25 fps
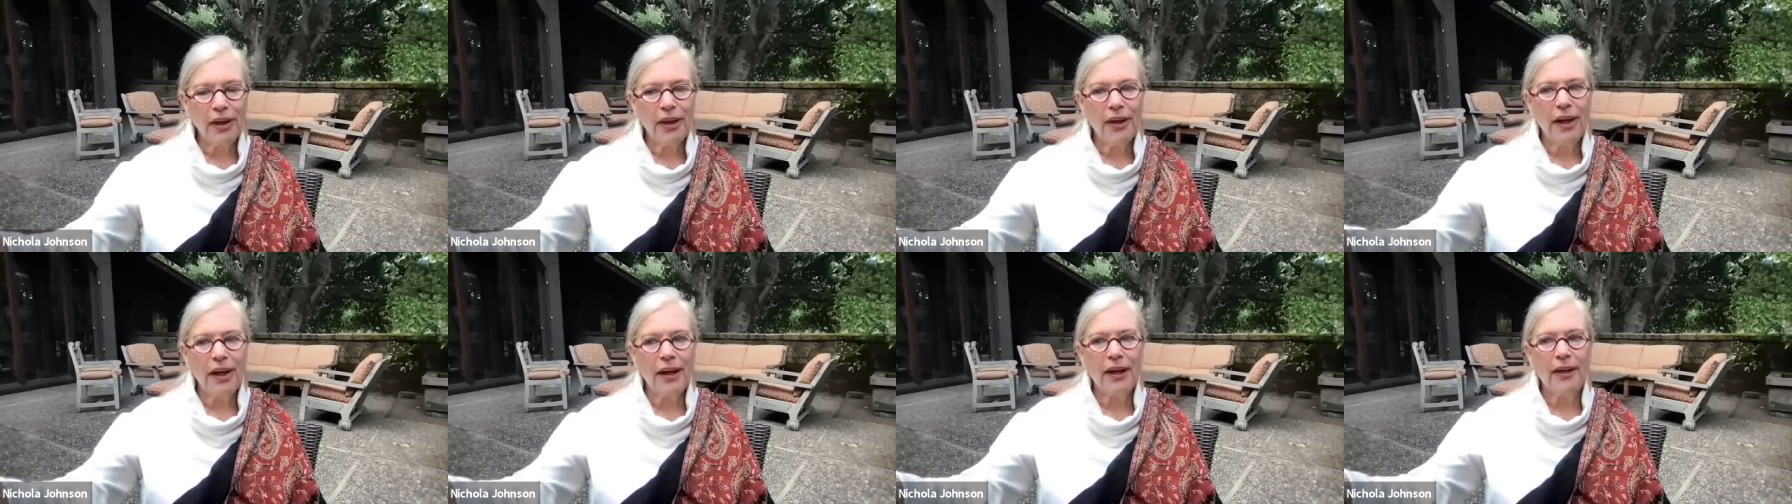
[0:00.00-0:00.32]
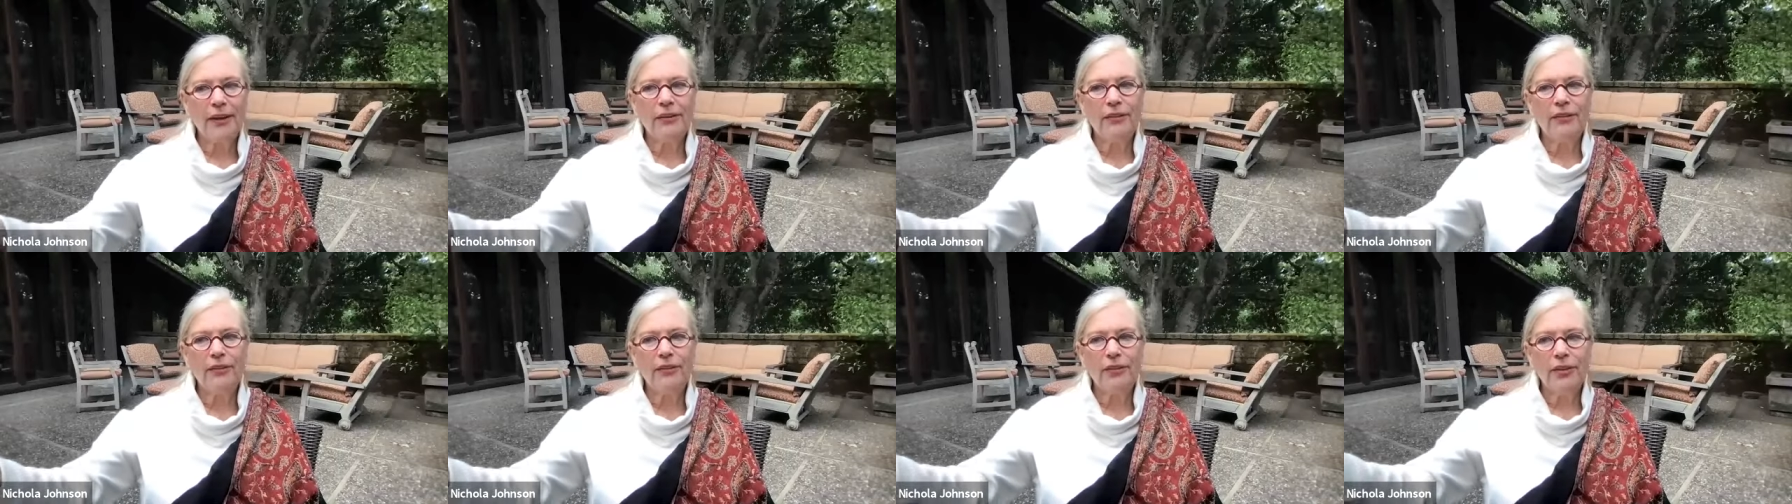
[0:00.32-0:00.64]

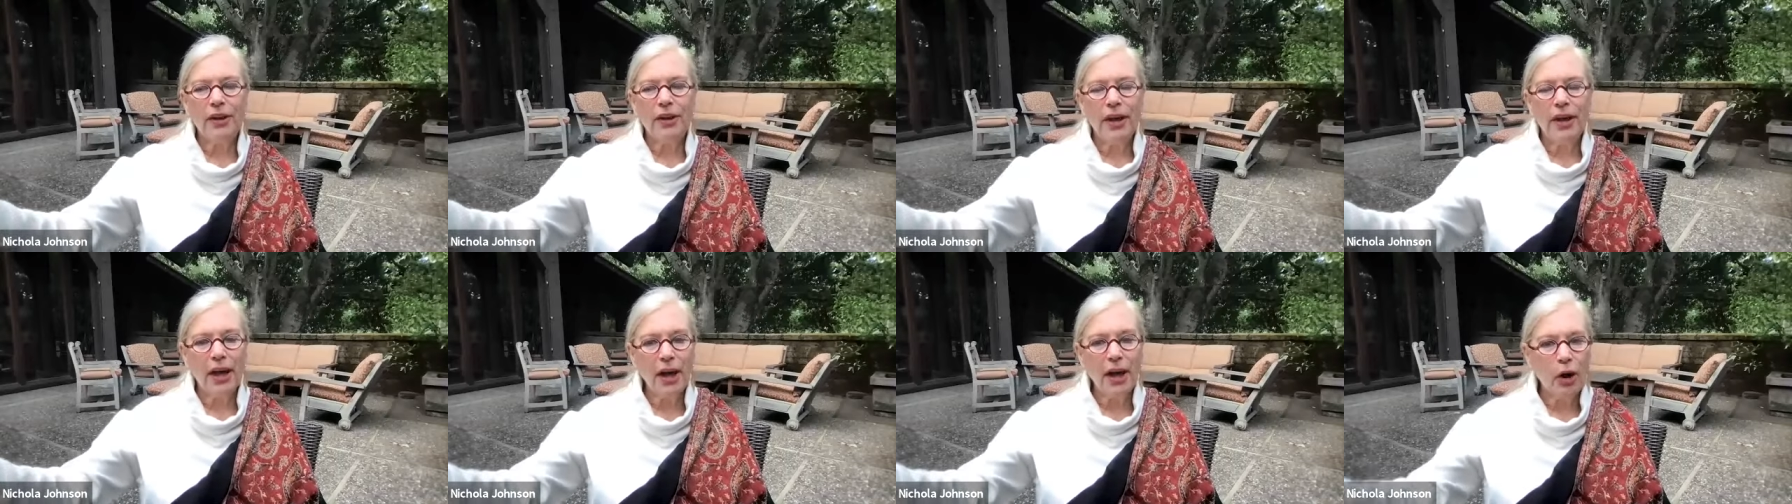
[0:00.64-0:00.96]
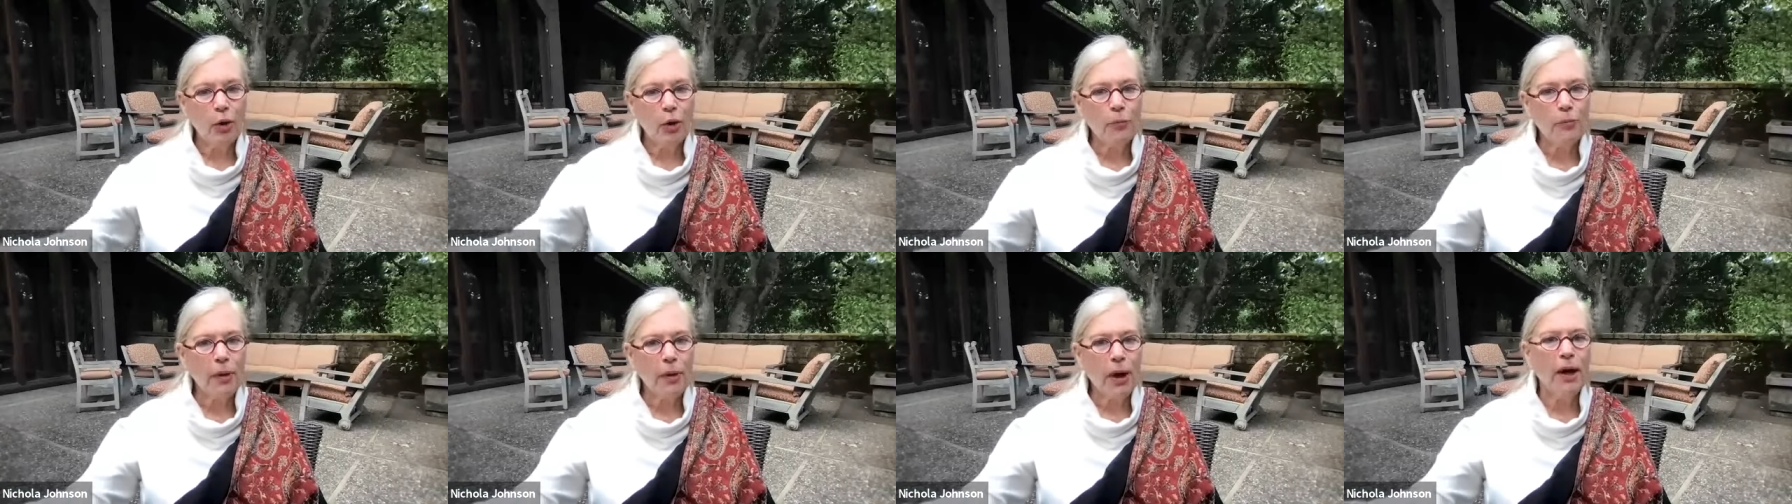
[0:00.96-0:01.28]
and
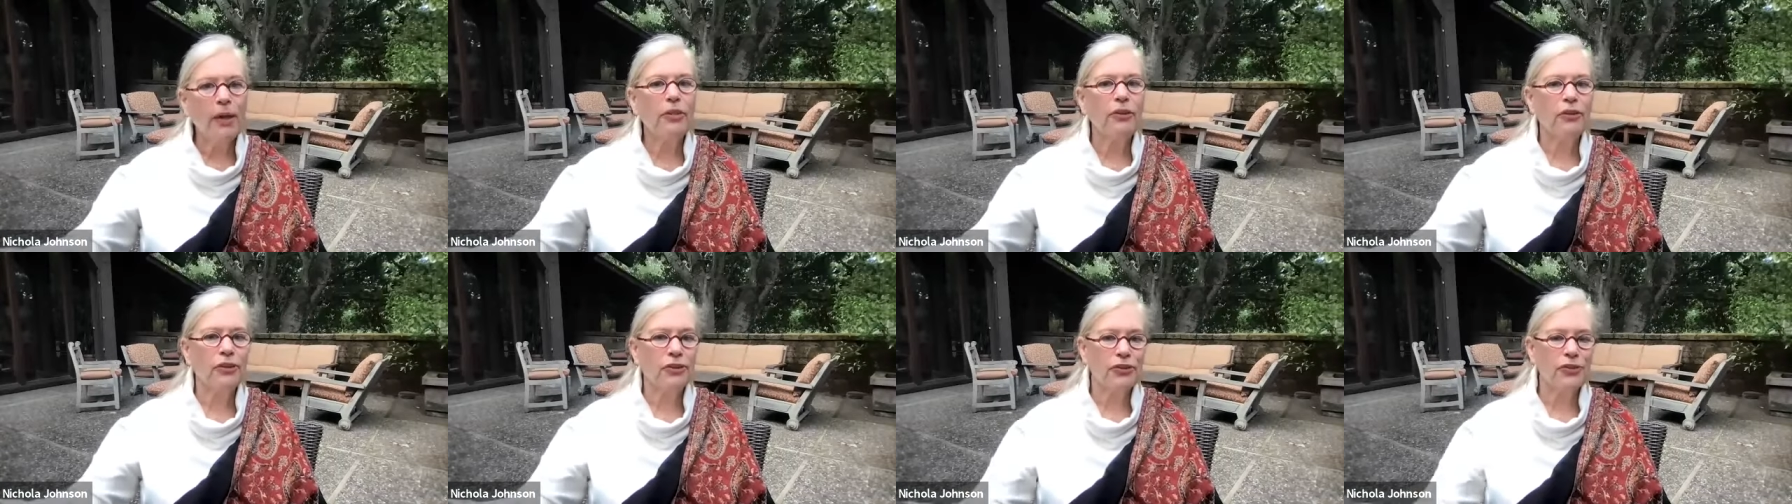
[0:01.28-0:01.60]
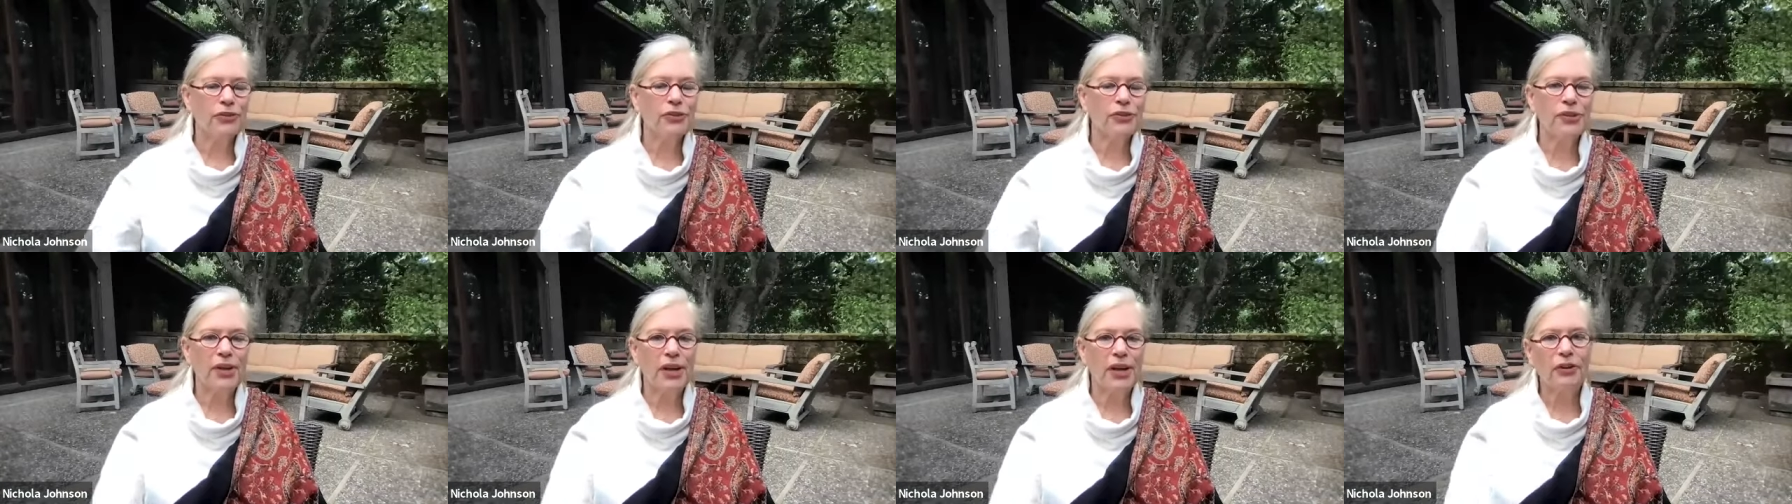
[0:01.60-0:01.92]
help
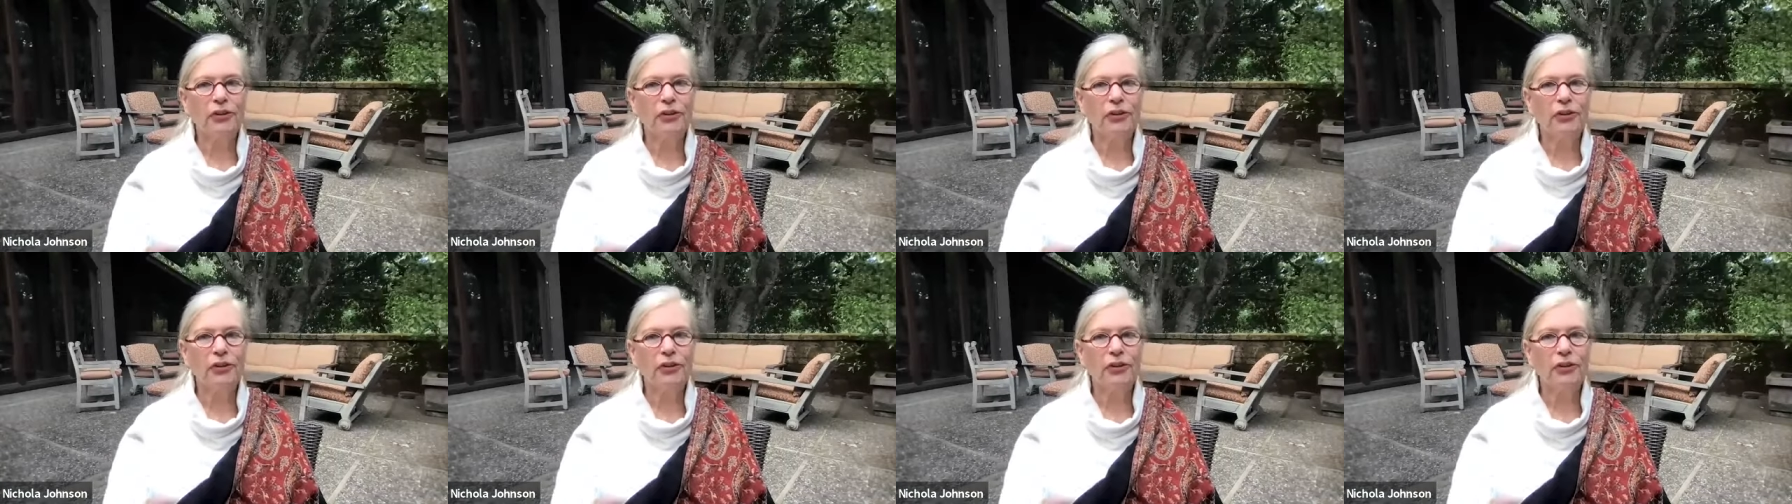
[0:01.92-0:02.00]
others that